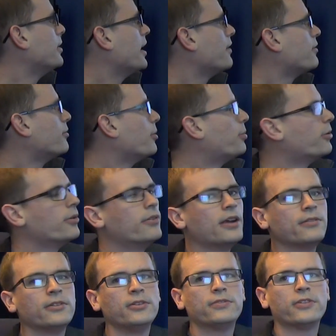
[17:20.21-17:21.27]
we have a report
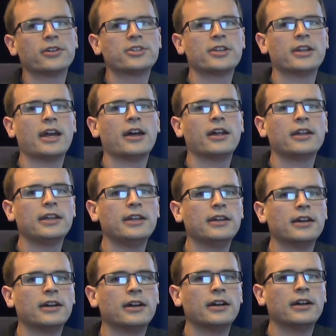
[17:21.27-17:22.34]
revenue functionality,
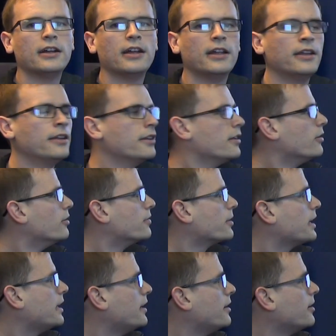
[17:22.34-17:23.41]
and over
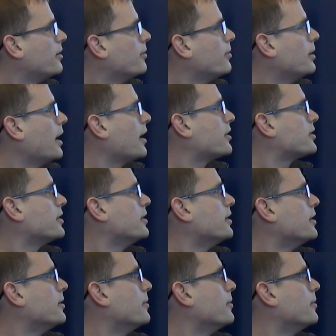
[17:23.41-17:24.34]
here we actually,